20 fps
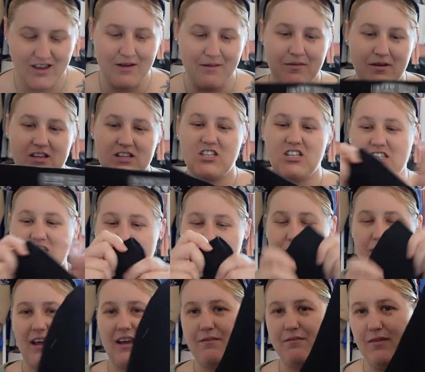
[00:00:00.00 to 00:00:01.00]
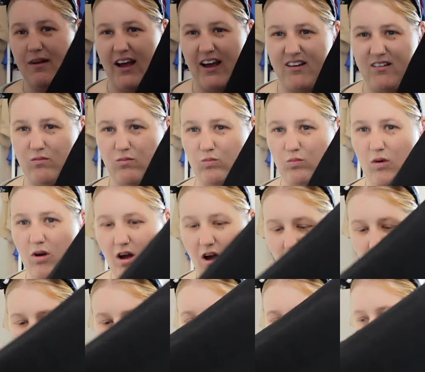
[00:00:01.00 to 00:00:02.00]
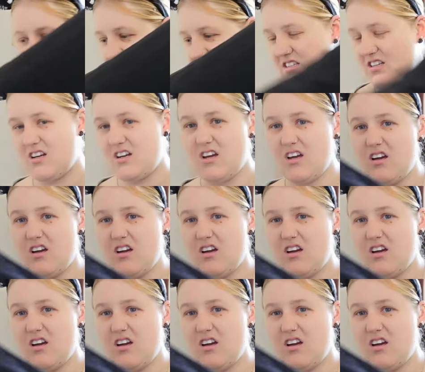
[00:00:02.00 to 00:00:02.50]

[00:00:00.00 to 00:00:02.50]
But it's just a plain black high waist